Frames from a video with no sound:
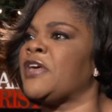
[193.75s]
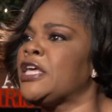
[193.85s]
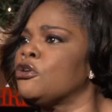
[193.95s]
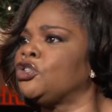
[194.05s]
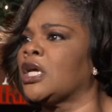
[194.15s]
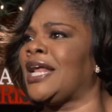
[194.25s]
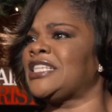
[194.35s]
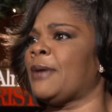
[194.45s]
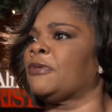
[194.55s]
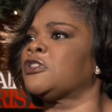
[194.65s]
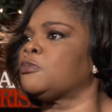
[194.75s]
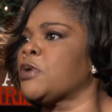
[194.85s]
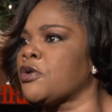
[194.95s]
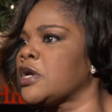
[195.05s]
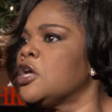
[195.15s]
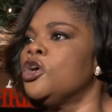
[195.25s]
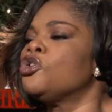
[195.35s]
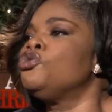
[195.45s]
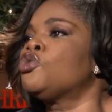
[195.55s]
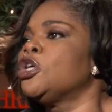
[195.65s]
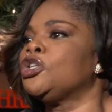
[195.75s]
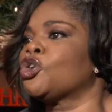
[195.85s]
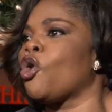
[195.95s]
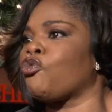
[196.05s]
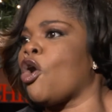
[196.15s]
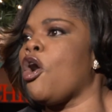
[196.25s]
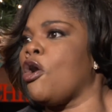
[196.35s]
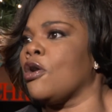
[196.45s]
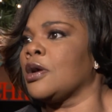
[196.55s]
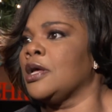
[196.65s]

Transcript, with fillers: energy and that type of spirit, you couldn't go wrong.